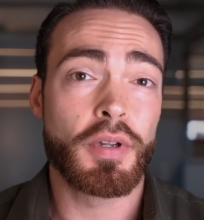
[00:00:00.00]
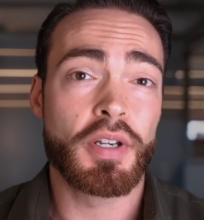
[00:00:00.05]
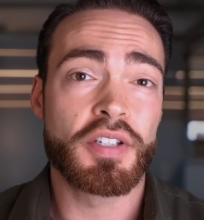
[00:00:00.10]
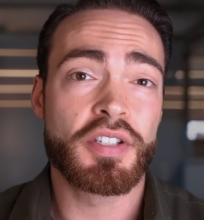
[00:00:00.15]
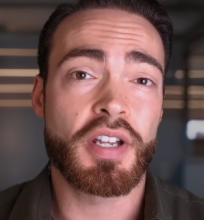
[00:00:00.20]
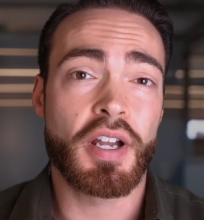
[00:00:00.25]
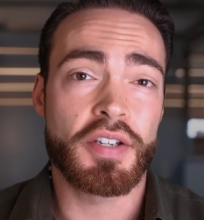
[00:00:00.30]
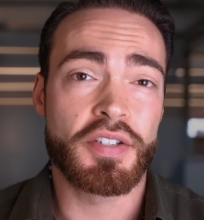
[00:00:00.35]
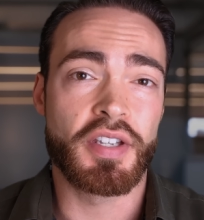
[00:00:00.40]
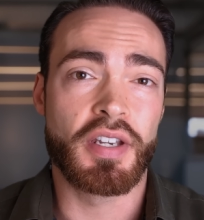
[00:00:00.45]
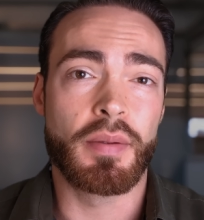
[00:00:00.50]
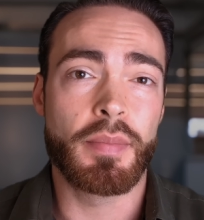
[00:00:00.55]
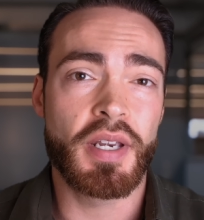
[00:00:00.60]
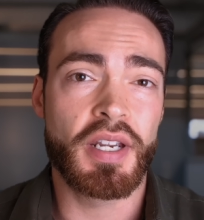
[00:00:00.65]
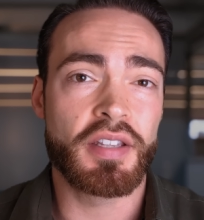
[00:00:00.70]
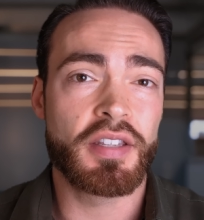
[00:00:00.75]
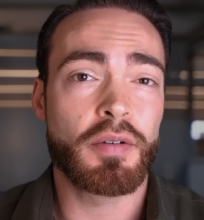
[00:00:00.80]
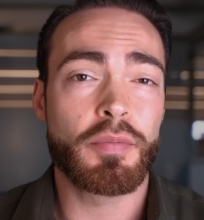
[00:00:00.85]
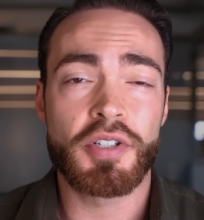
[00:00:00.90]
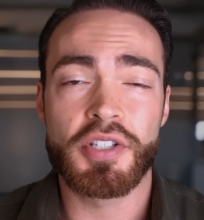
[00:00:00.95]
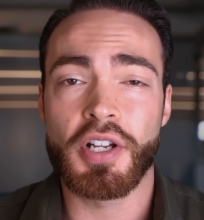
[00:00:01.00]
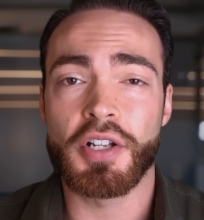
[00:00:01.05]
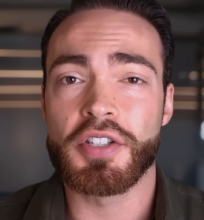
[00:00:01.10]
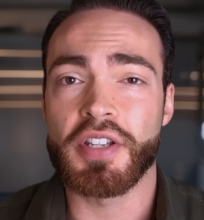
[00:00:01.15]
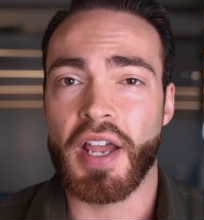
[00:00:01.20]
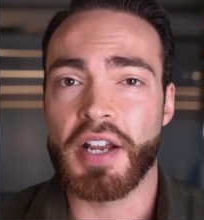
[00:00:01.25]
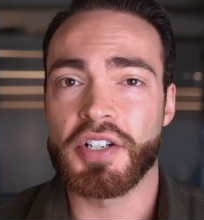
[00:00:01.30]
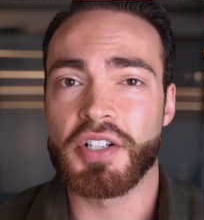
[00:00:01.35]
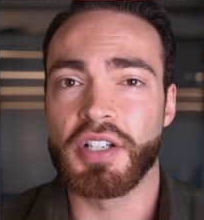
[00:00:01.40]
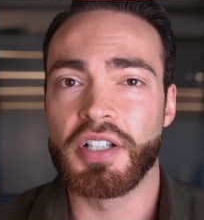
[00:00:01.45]
discuss in a minute, the results
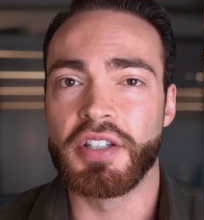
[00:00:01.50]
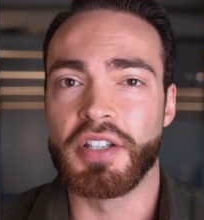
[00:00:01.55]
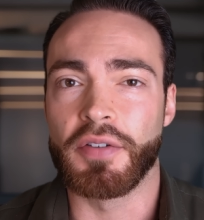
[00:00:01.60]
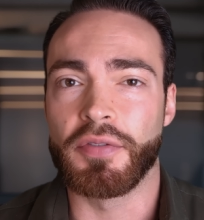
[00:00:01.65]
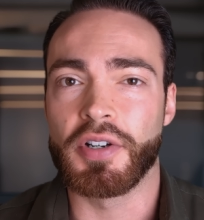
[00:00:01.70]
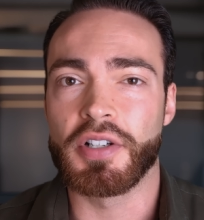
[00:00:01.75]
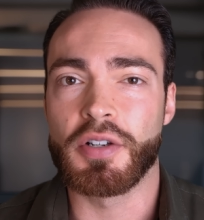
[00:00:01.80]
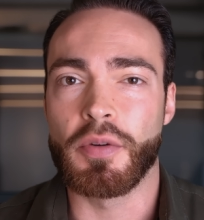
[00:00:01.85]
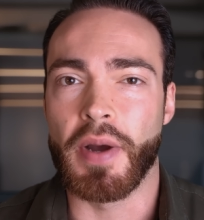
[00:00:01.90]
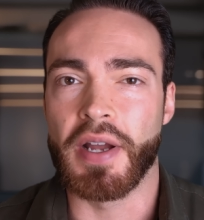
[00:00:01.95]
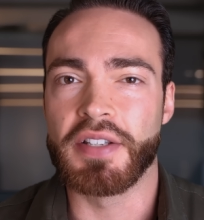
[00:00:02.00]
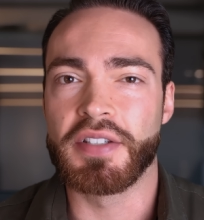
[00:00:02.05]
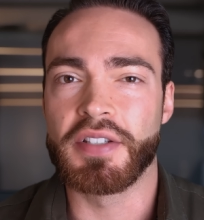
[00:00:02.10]
actually differed quite